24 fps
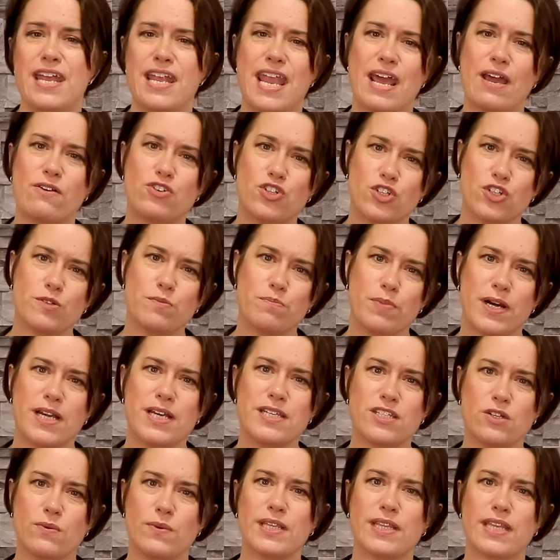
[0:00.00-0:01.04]
Now, just by
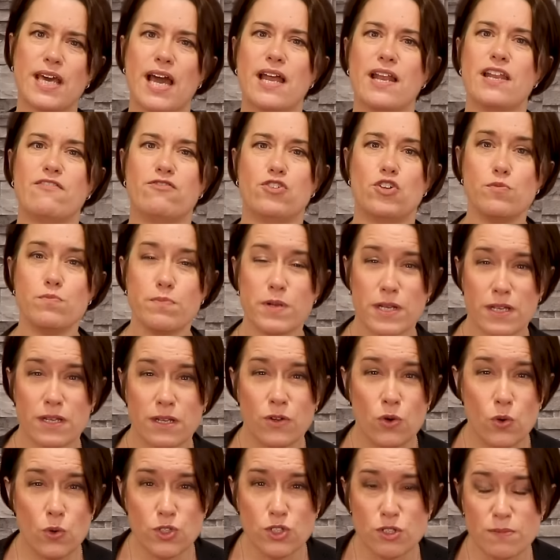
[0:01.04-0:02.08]
doing that, if you put
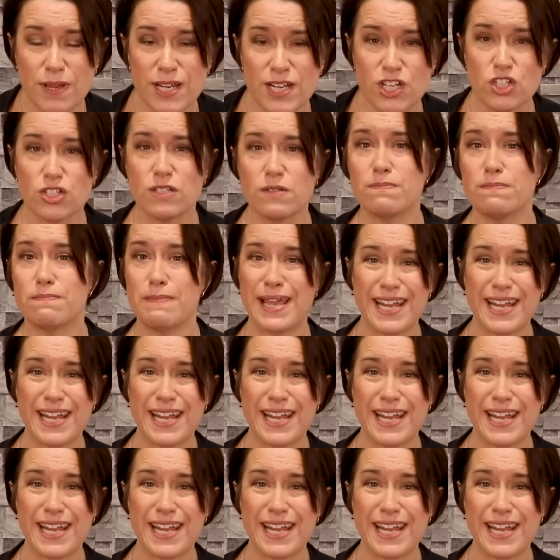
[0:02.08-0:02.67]
an automation